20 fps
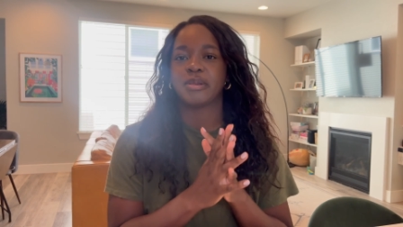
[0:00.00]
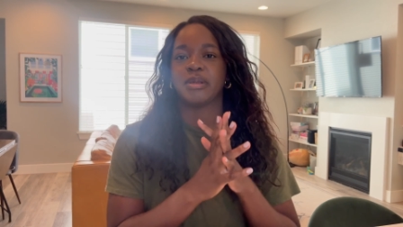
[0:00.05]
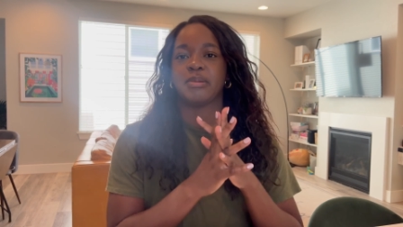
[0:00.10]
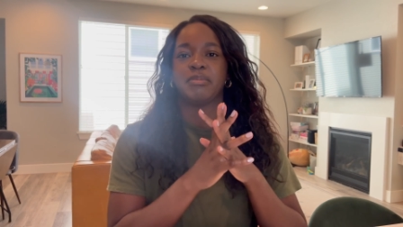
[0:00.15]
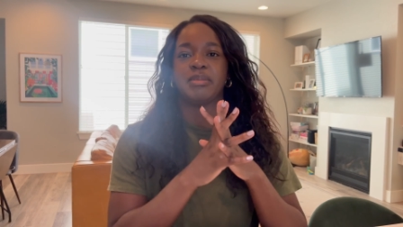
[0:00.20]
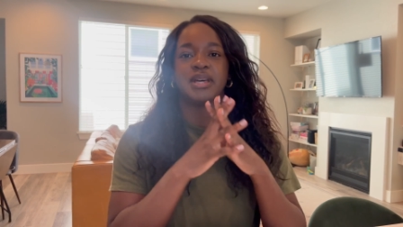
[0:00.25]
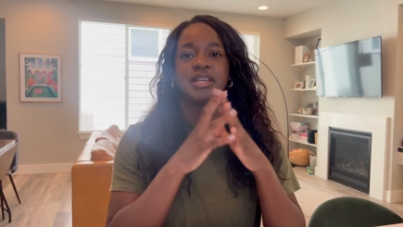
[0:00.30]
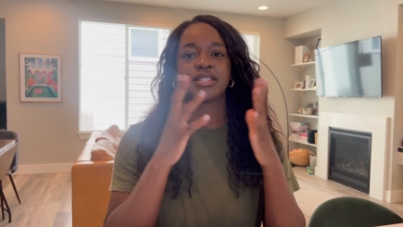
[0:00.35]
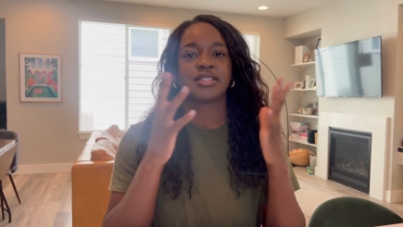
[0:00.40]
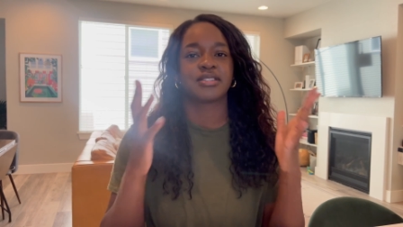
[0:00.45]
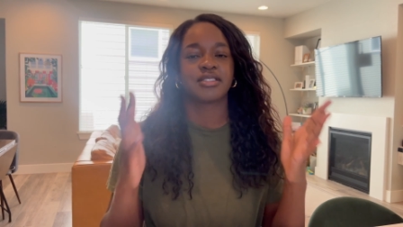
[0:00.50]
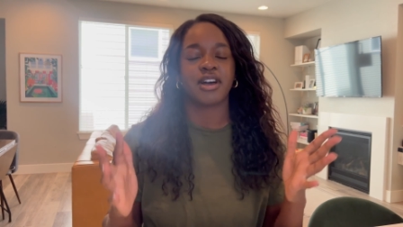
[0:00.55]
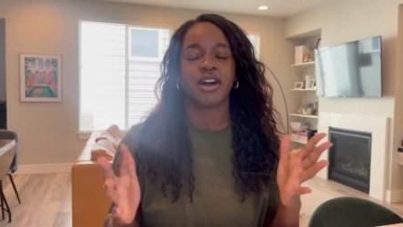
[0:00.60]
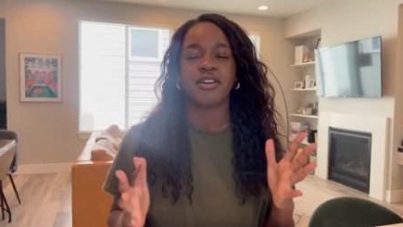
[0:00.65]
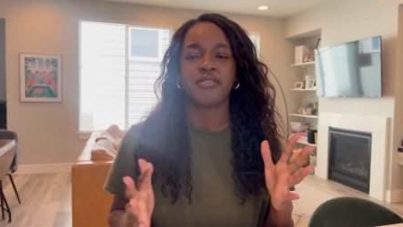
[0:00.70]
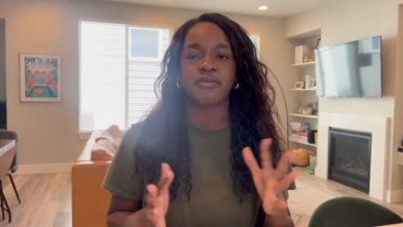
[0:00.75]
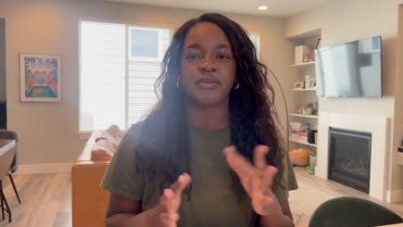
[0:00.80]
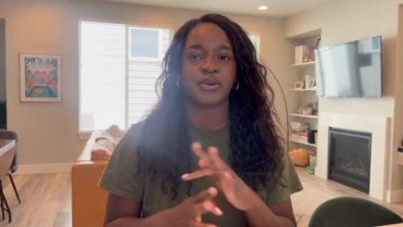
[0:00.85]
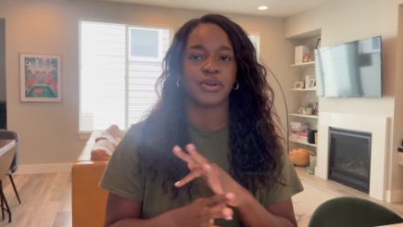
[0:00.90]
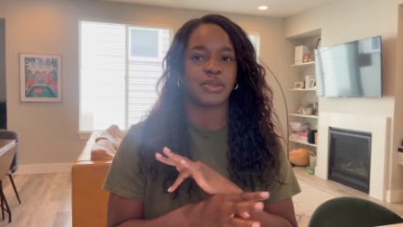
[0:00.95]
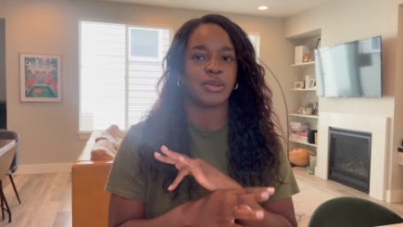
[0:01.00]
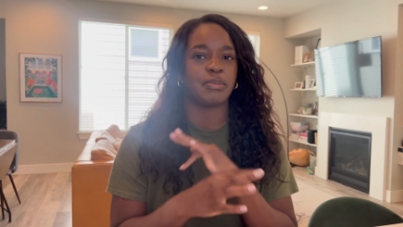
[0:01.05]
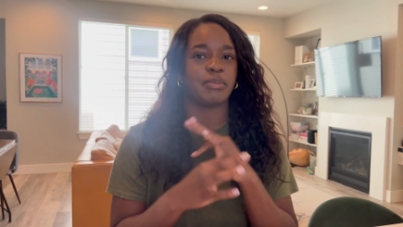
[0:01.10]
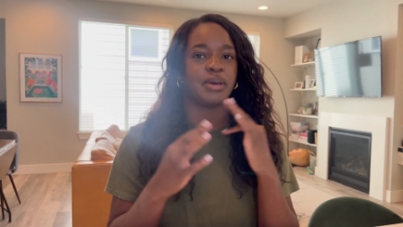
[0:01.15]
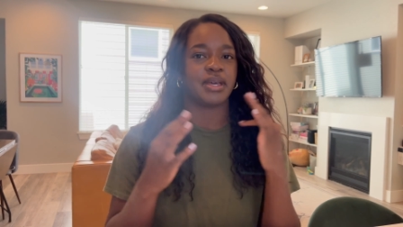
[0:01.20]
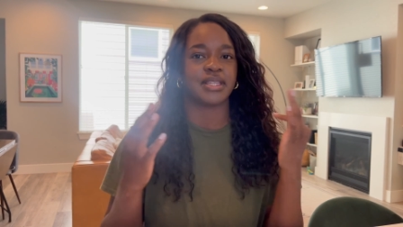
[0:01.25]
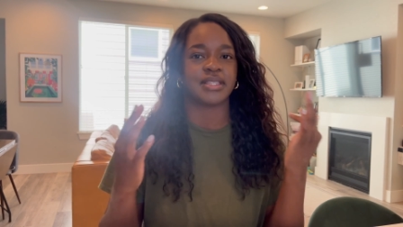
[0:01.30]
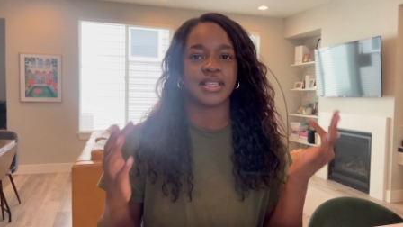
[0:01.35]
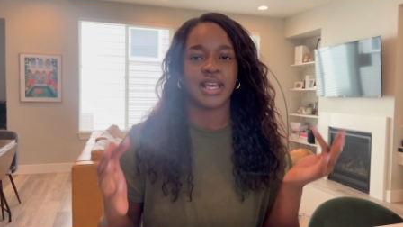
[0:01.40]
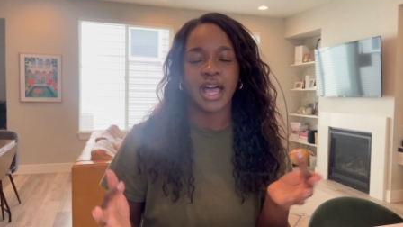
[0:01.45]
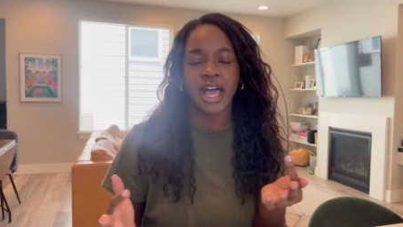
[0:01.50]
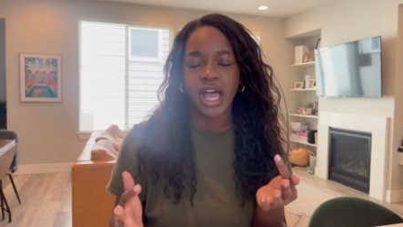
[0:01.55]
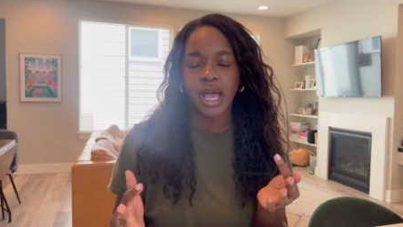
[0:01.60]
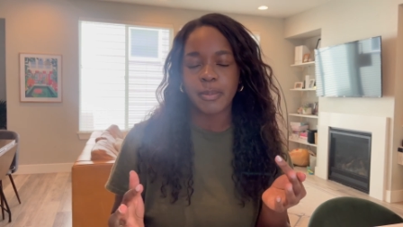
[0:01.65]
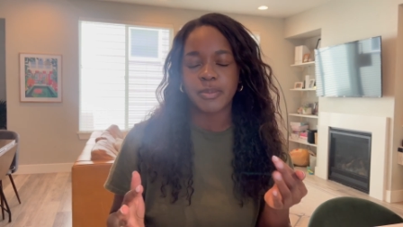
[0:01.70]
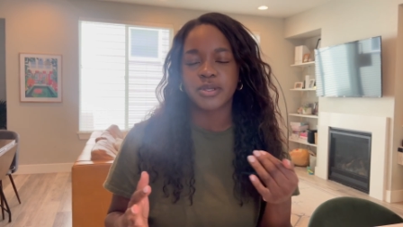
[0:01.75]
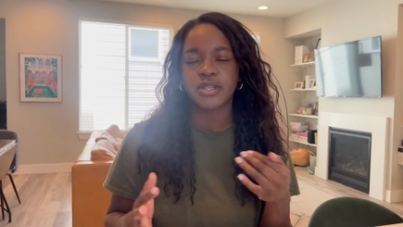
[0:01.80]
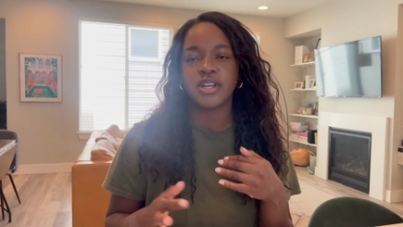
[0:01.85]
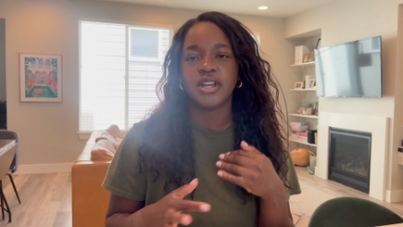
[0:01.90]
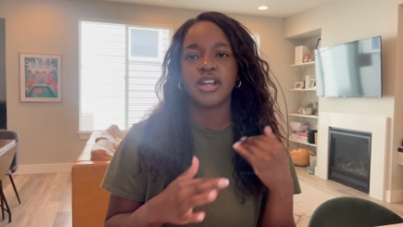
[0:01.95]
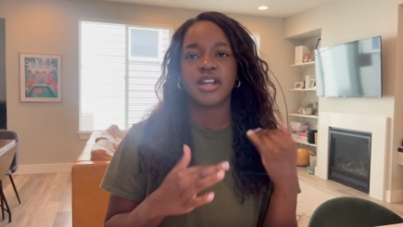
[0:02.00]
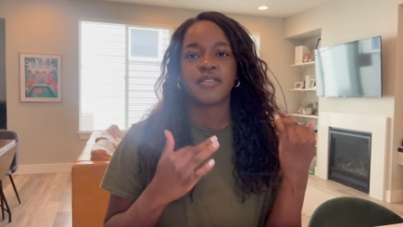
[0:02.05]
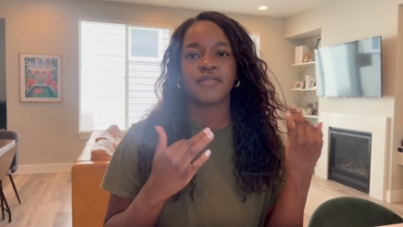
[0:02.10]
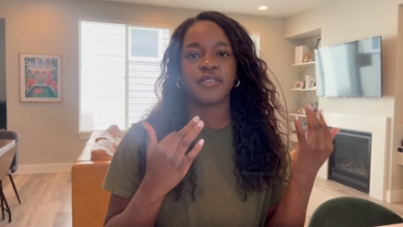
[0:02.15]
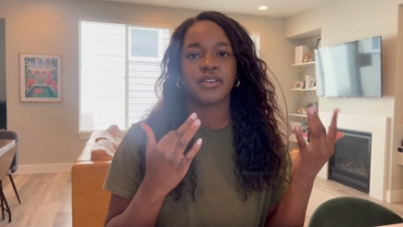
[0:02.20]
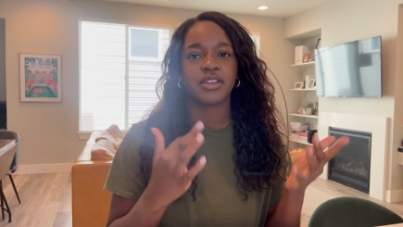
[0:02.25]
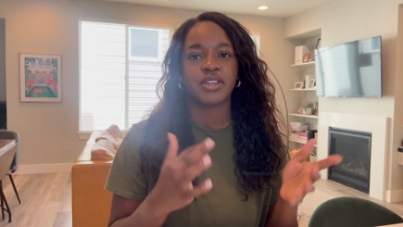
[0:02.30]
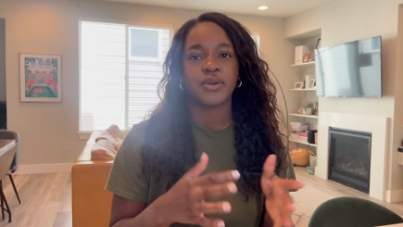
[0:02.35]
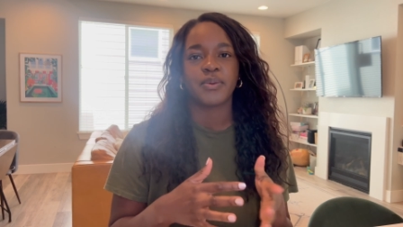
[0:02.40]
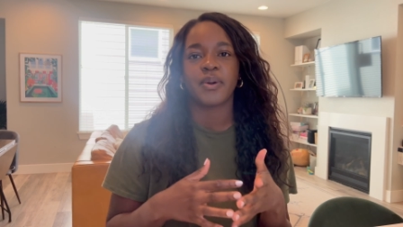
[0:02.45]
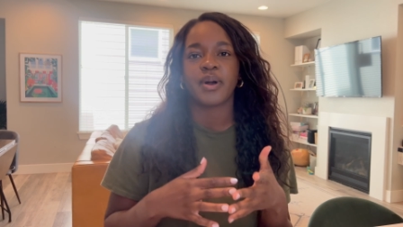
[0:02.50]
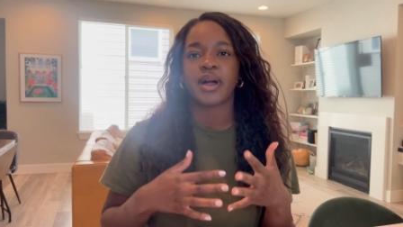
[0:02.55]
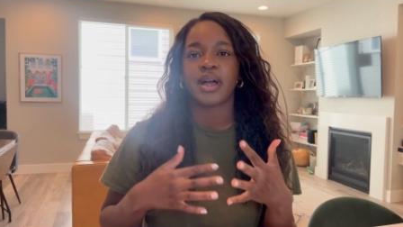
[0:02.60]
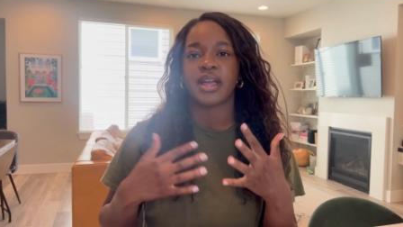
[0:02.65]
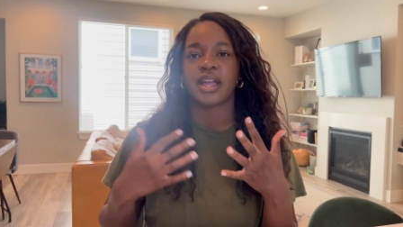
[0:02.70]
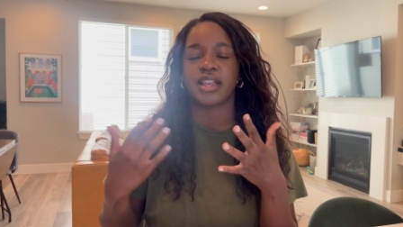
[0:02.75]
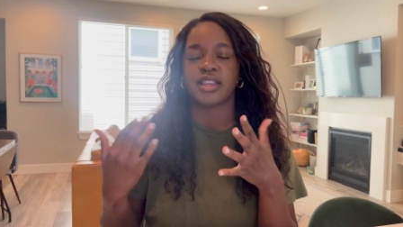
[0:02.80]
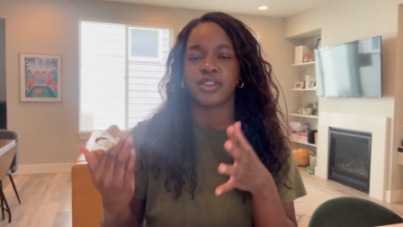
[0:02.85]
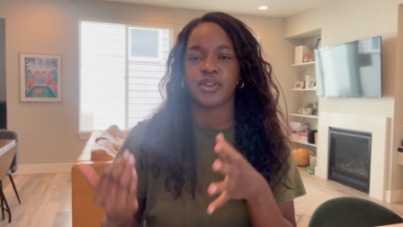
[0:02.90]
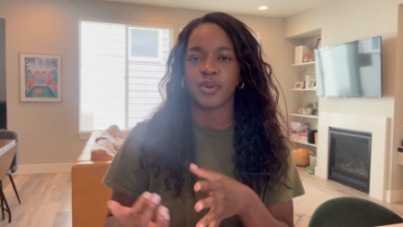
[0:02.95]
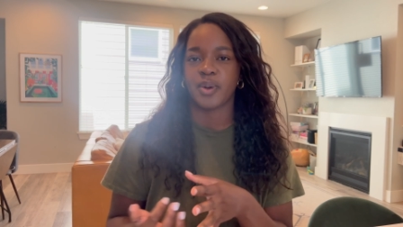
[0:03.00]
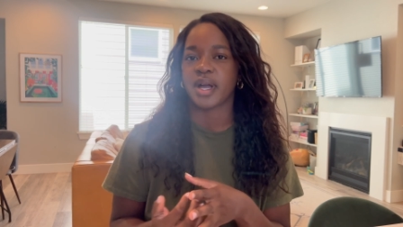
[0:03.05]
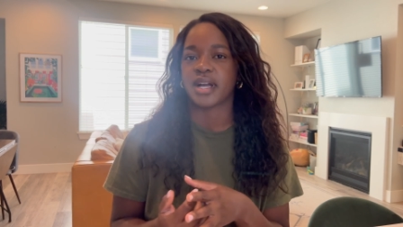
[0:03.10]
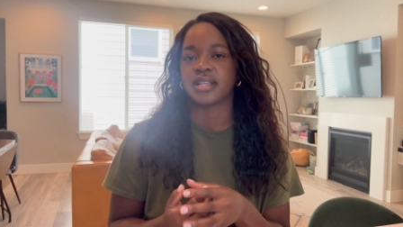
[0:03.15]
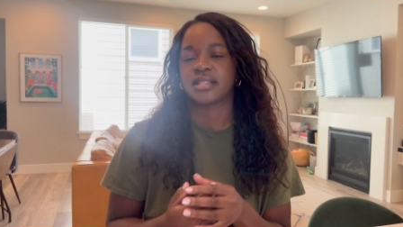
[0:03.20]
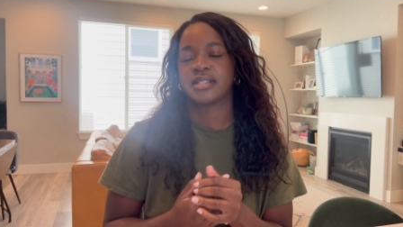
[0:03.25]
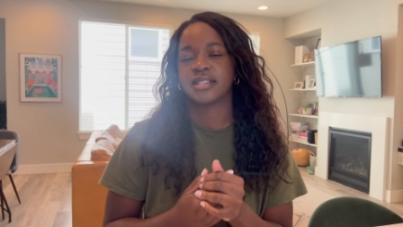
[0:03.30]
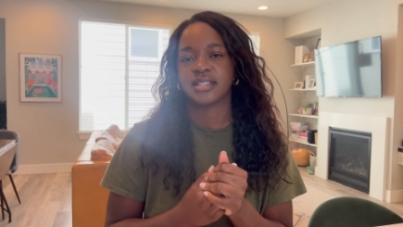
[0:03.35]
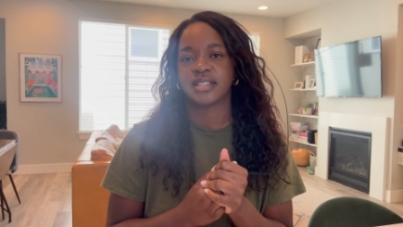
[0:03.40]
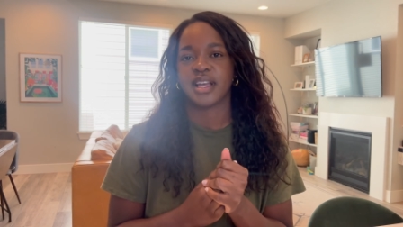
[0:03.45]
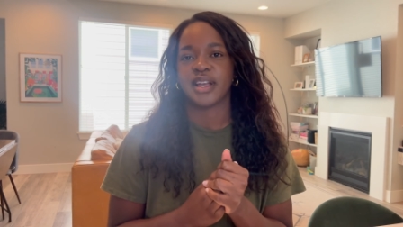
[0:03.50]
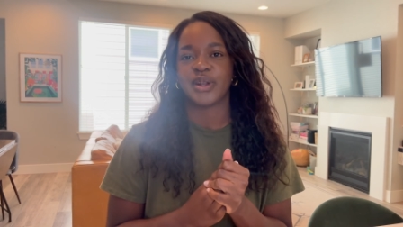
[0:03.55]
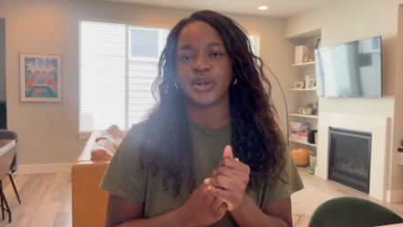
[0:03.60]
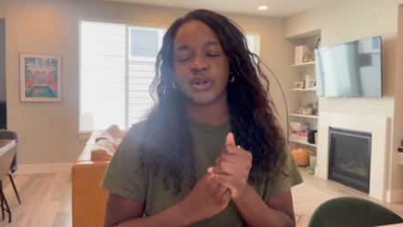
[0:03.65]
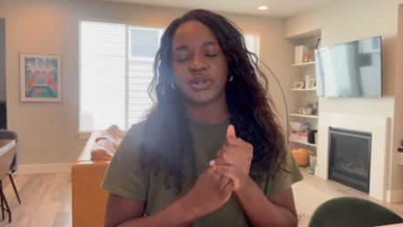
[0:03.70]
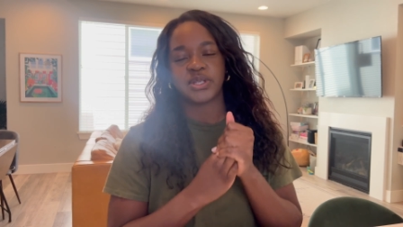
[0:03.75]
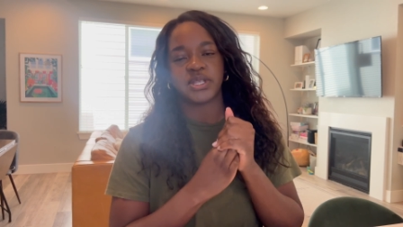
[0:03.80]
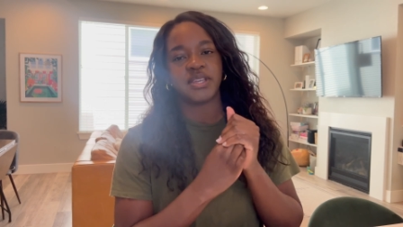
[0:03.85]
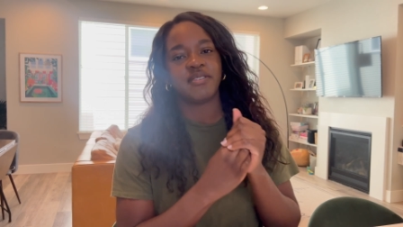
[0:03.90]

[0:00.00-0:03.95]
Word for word: the best software, the best apps for U I and U X designers.